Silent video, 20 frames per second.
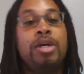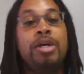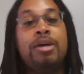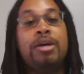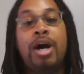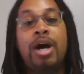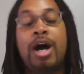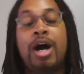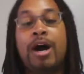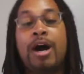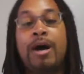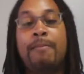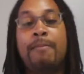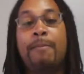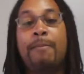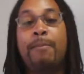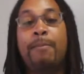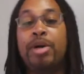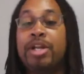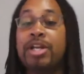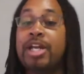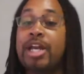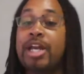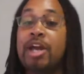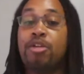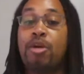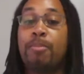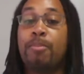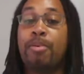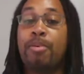putting together perhaps
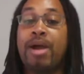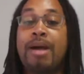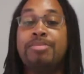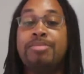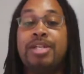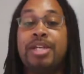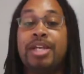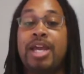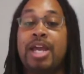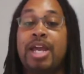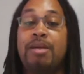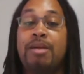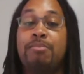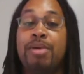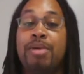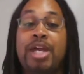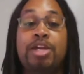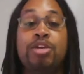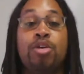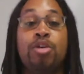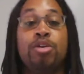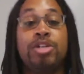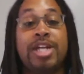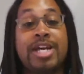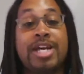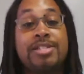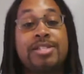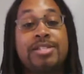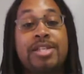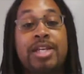a campaign or testing
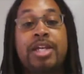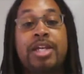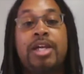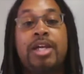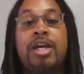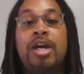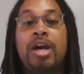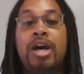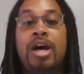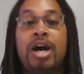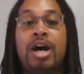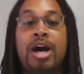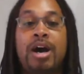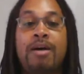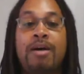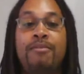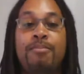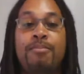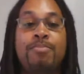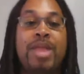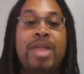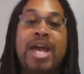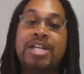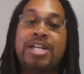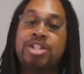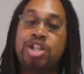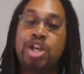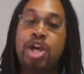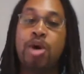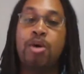SEO and
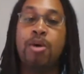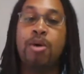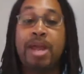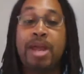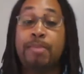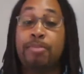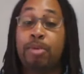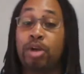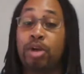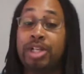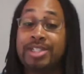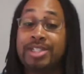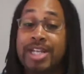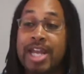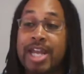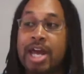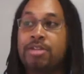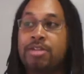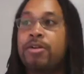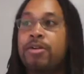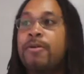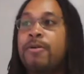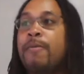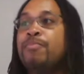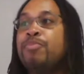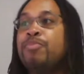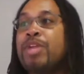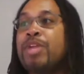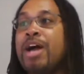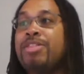pay-per-click together, I think
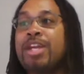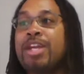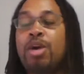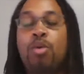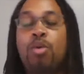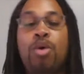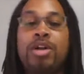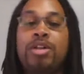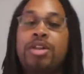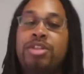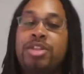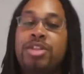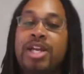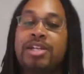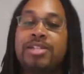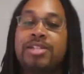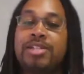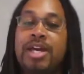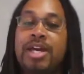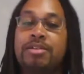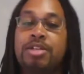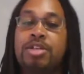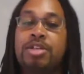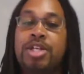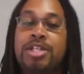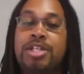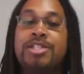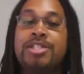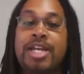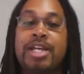one of the things that you need to take into
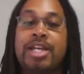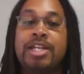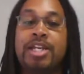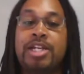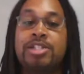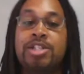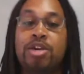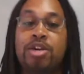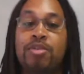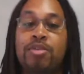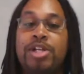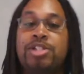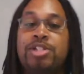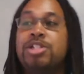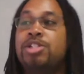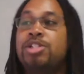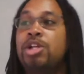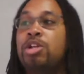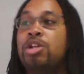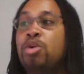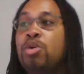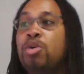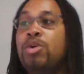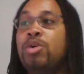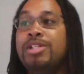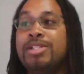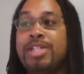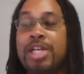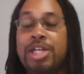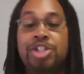consideration is the
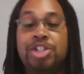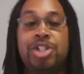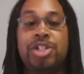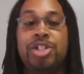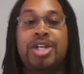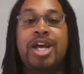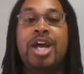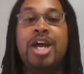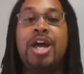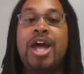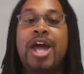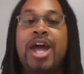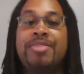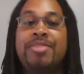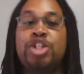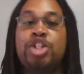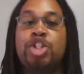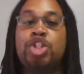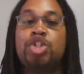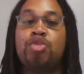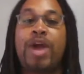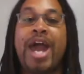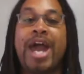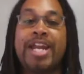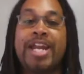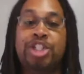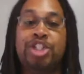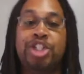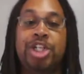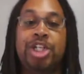localization and the
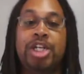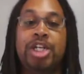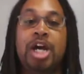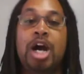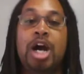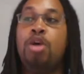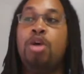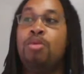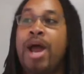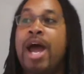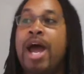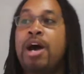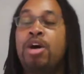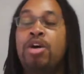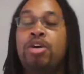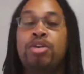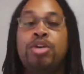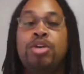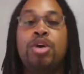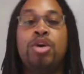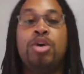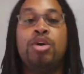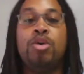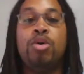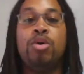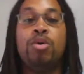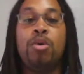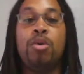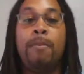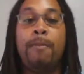strategy around
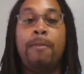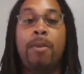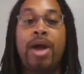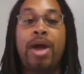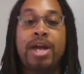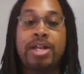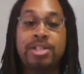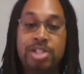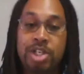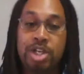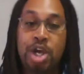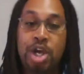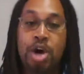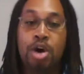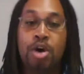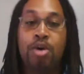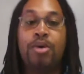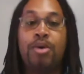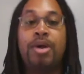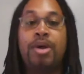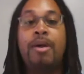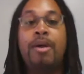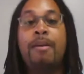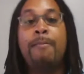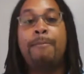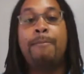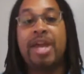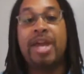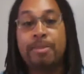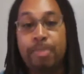SEO,
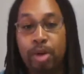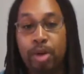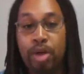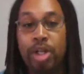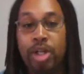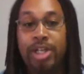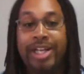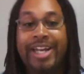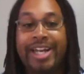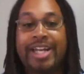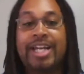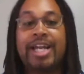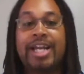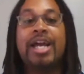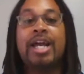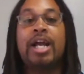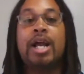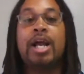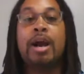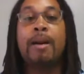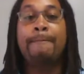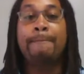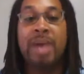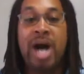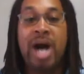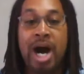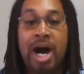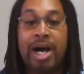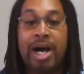pay-per-click combined.